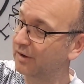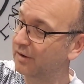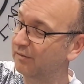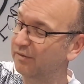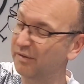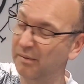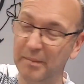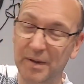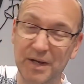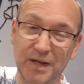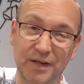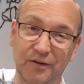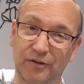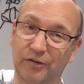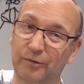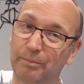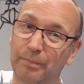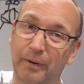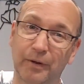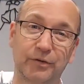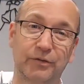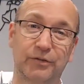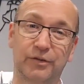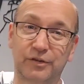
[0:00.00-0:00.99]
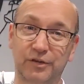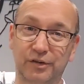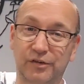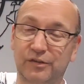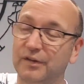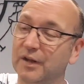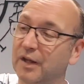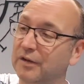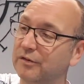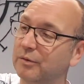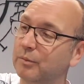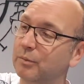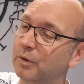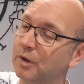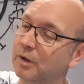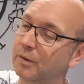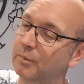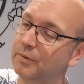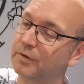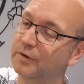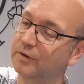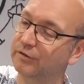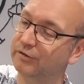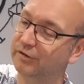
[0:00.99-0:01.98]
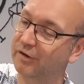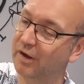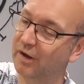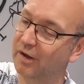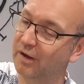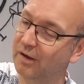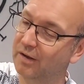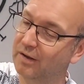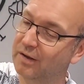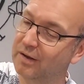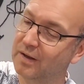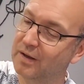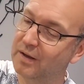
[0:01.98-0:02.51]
For me, this sponsor just doesn't work with the shirt.